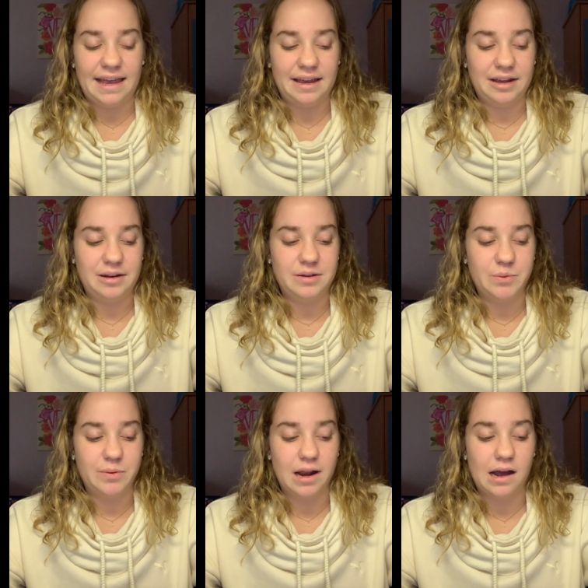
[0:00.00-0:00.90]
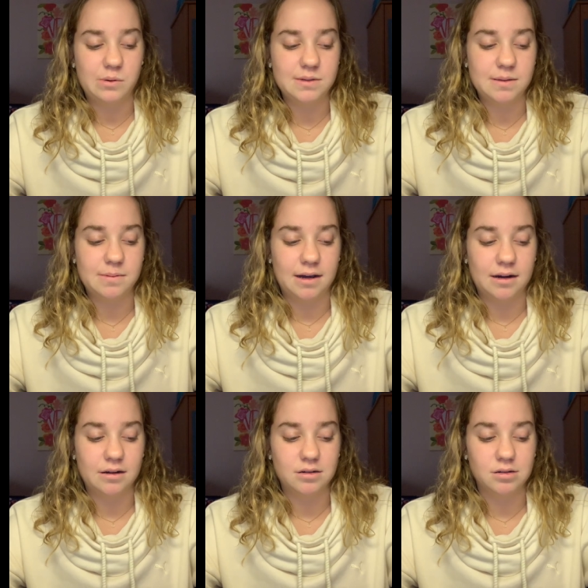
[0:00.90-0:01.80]
and when I was
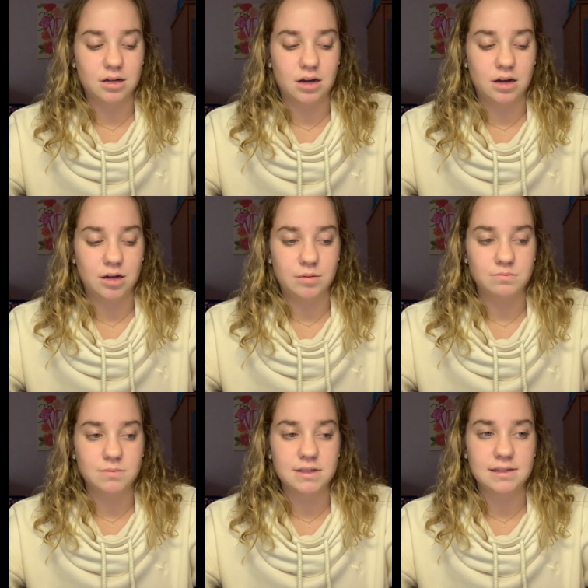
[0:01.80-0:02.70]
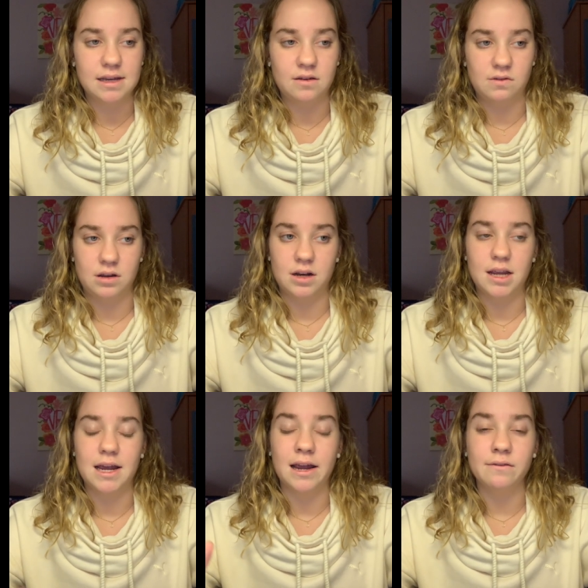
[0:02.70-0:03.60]
about um,
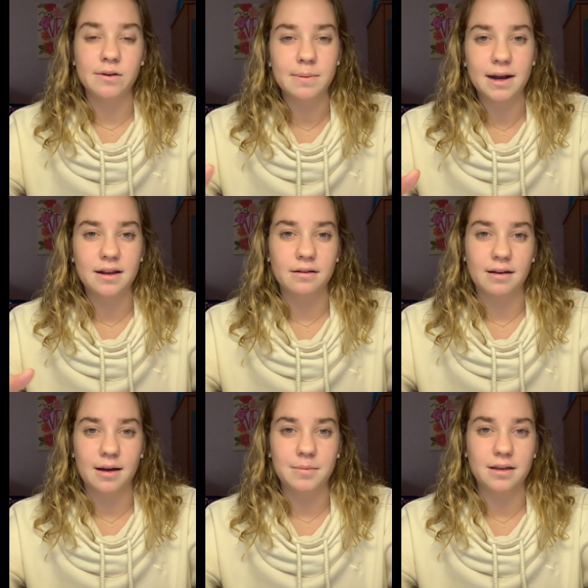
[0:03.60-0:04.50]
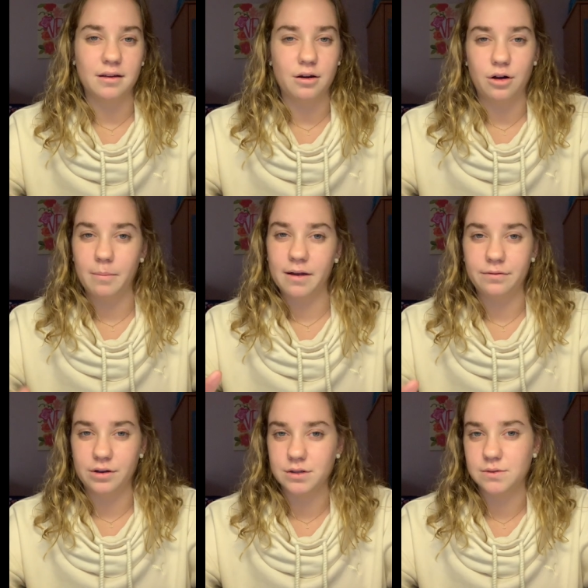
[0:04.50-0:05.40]
seven, everybody around me, like all of my
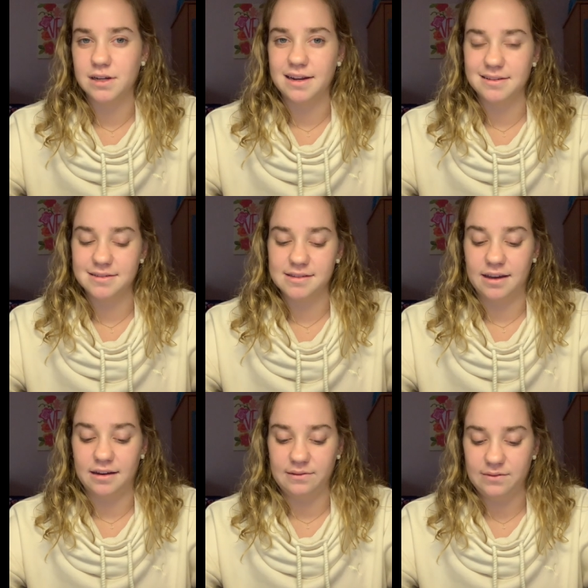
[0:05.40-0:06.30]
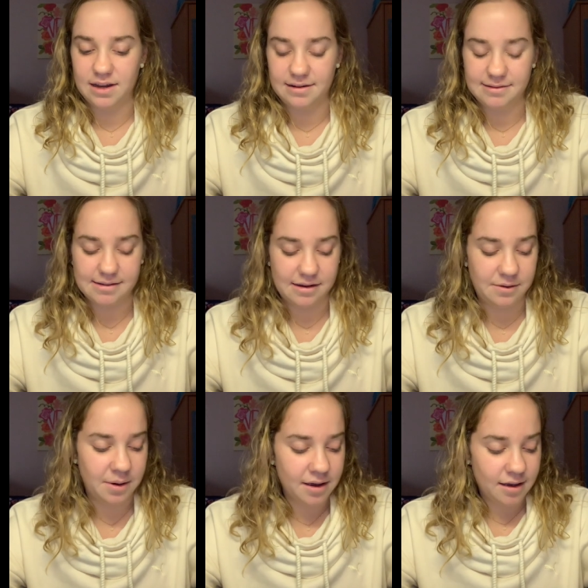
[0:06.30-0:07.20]
friends, were getting saved. And
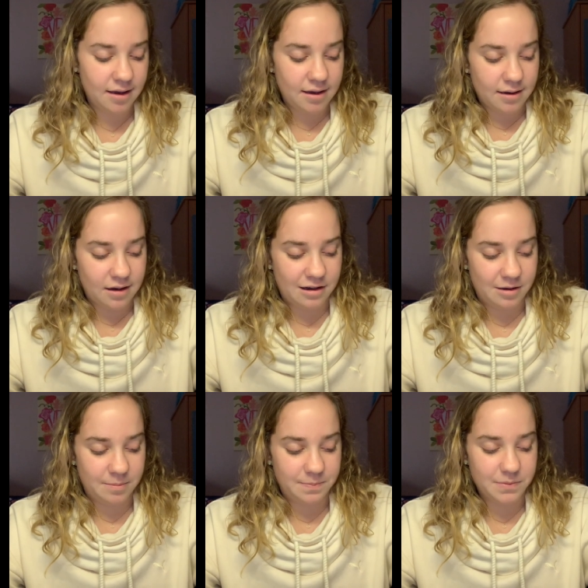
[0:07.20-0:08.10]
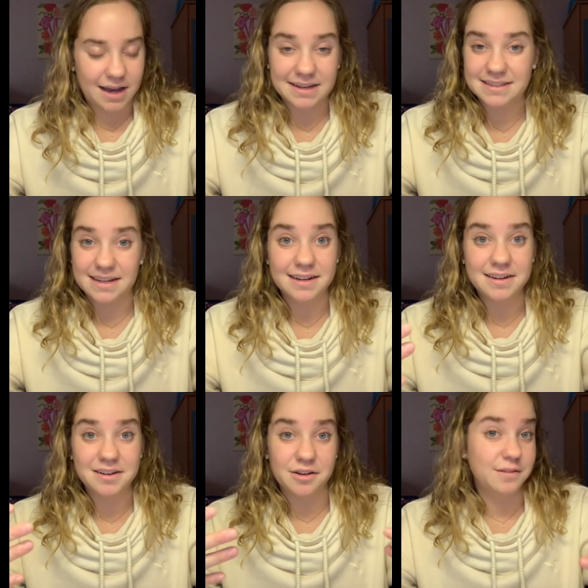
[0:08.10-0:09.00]
so um, I
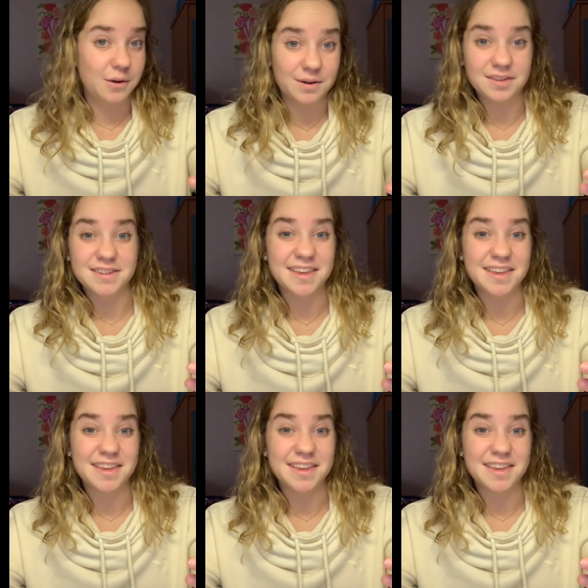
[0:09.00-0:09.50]
said, of course,